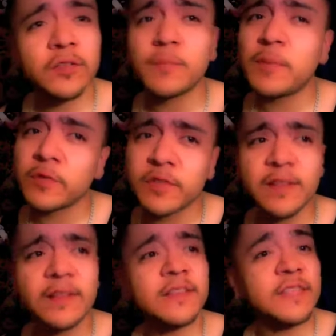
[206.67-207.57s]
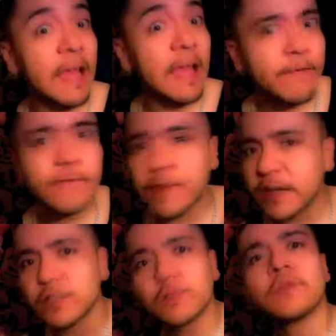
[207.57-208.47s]
Some people said that the staph
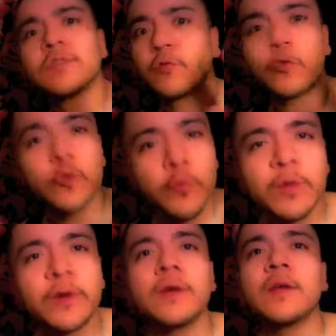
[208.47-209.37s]
infection was a rumor.